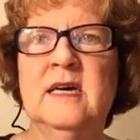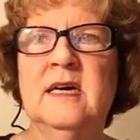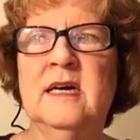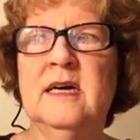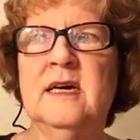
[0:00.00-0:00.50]

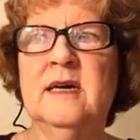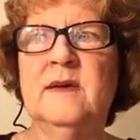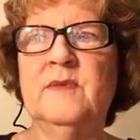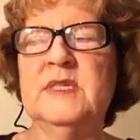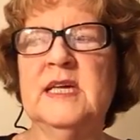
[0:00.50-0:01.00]

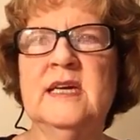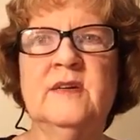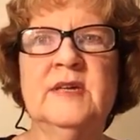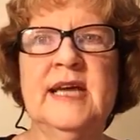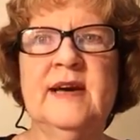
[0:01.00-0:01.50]
which I
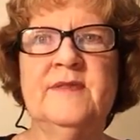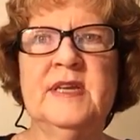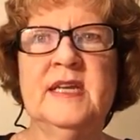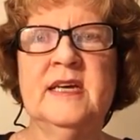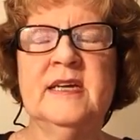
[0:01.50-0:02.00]
don't have
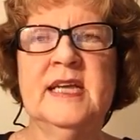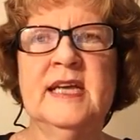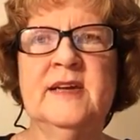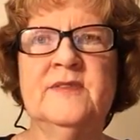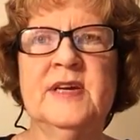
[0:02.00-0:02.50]
any on
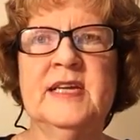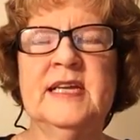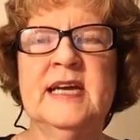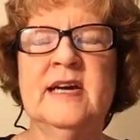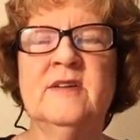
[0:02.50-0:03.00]
hand right
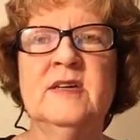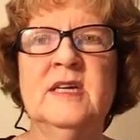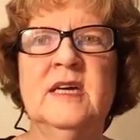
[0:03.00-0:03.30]
now,